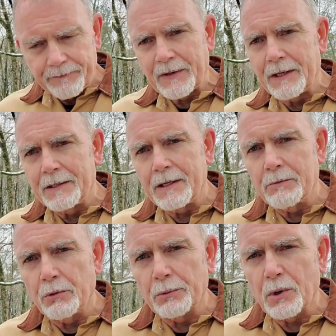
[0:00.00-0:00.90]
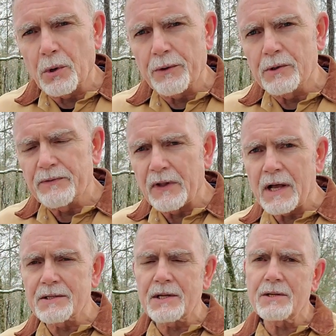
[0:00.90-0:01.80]
And we'll record those
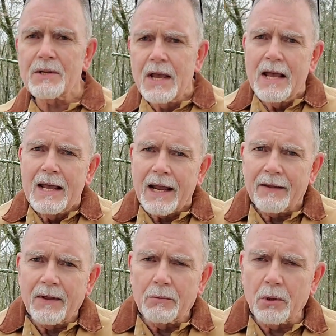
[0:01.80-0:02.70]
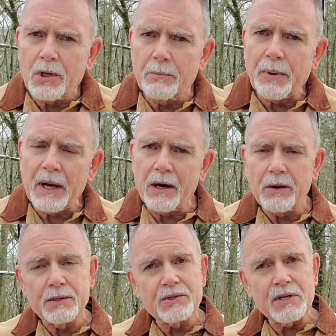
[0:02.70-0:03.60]
velocities. And then we'll compare
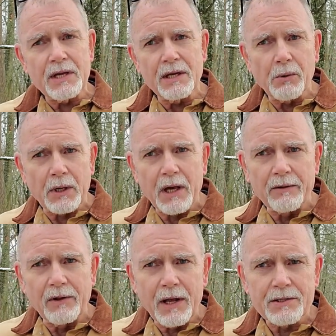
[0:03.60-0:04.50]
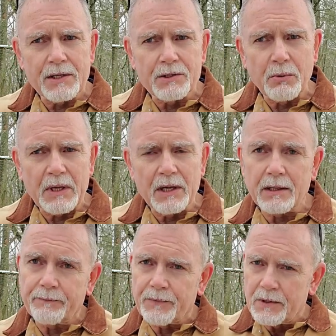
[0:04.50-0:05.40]
and see what kind of velocities we get.
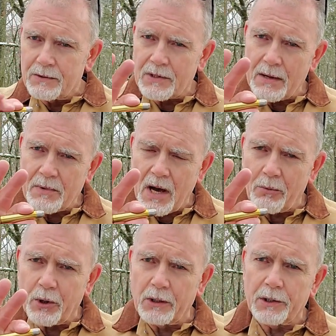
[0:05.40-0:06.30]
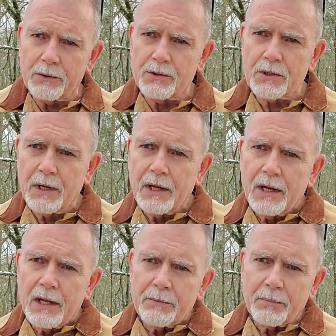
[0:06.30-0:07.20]
Same cowboy loads,
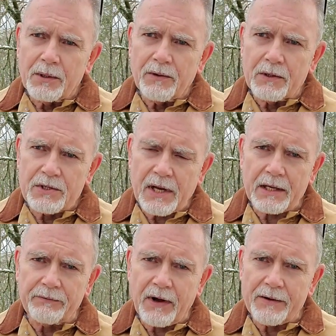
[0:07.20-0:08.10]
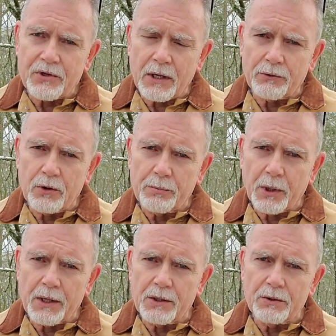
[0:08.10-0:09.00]
but the second five-shot group we're
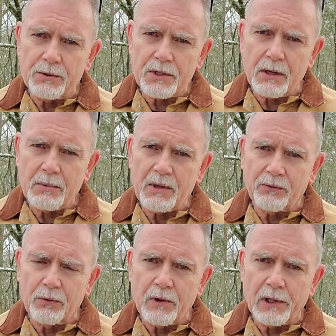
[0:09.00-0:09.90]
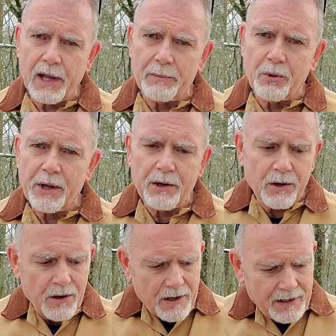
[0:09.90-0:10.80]
going to do is going to be through the
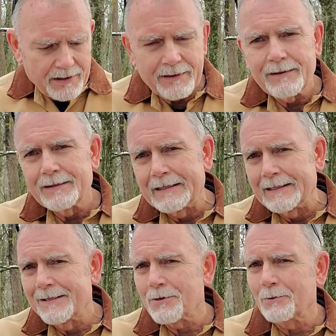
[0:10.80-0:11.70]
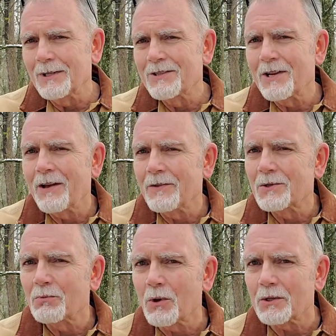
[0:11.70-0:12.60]
LabRadar. So let's see how
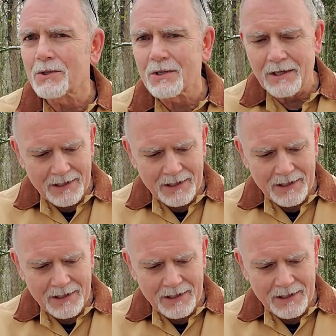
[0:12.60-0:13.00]
this works.